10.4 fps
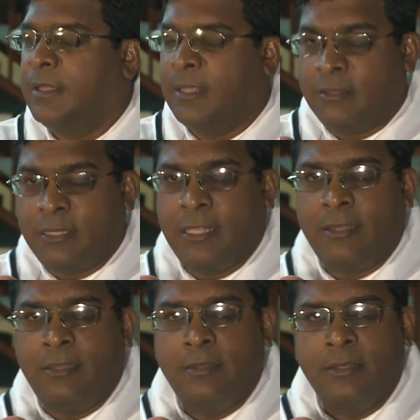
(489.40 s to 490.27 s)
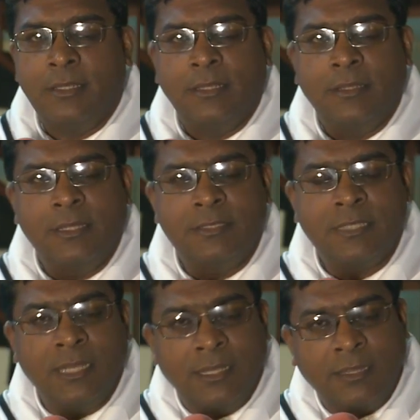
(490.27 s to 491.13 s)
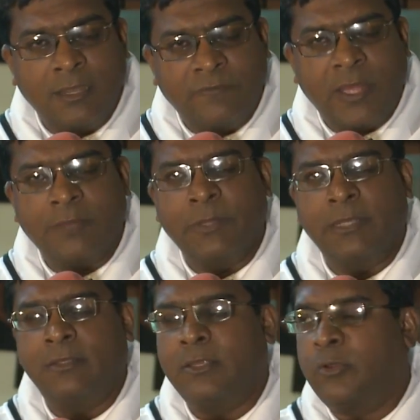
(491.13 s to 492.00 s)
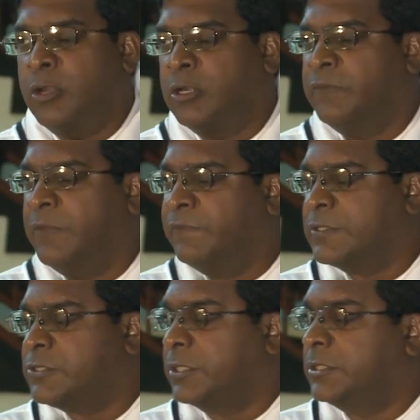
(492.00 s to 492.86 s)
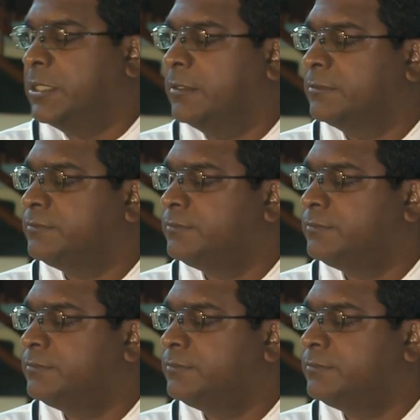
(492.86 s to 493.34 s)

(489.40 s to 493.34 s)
And third is a learning environment, the quality of infrastructure.